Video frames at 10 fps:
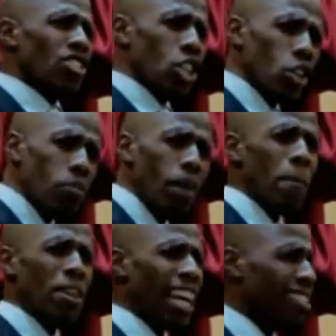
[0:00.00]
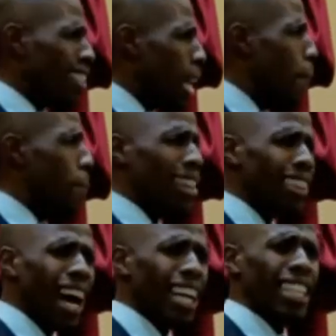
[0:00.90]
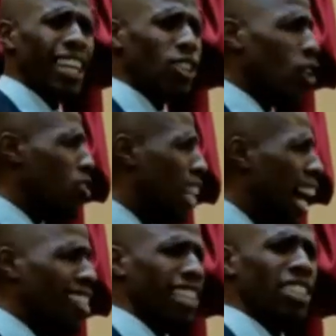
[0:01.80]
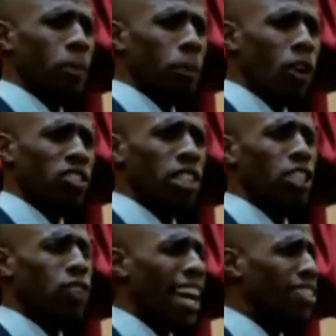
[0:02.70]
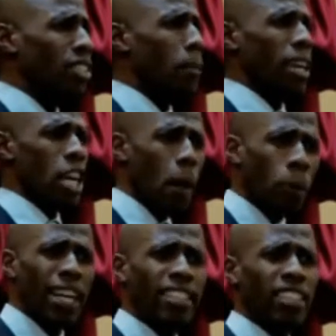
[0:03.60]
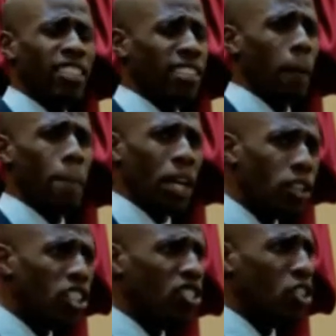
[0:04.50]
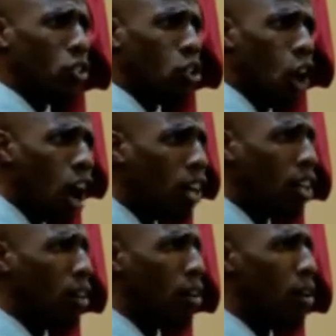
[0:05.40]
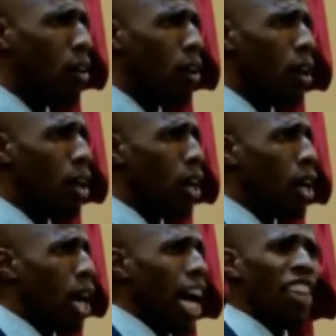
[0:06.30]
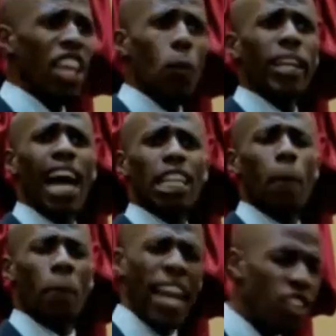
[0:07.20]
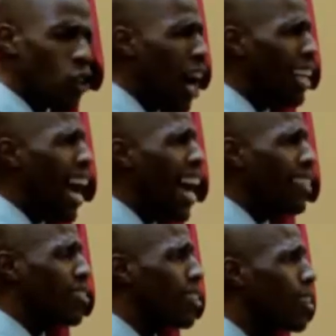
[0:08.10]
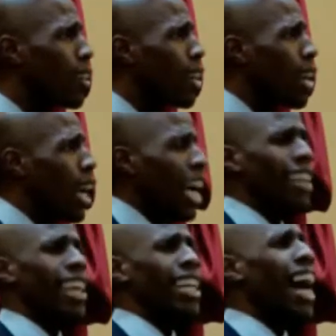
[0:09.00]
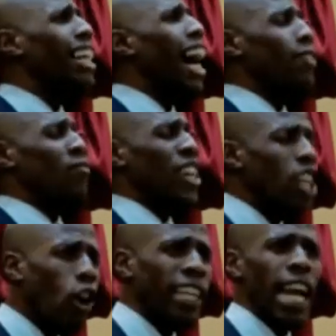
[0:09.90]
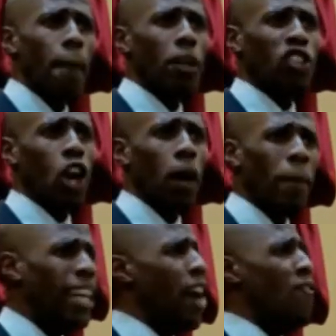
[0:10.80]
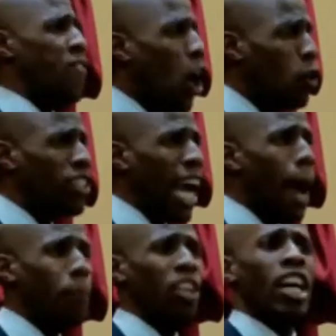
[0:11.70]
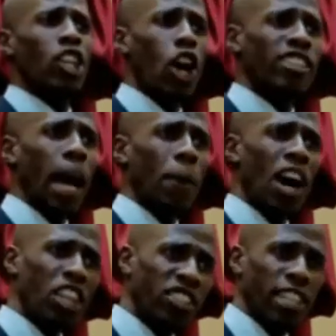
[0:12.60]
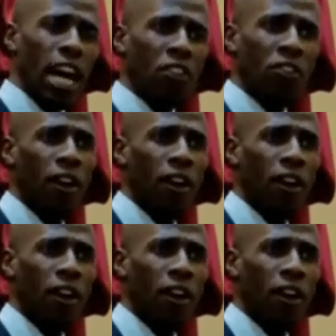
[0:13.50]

Do you remember that same bin Laden and those guys, they supposedly ran some airplanes into some buildings in New York? And then we got a Patriot Act? And then I got video cameras on me and phone taps and all type of other stuff?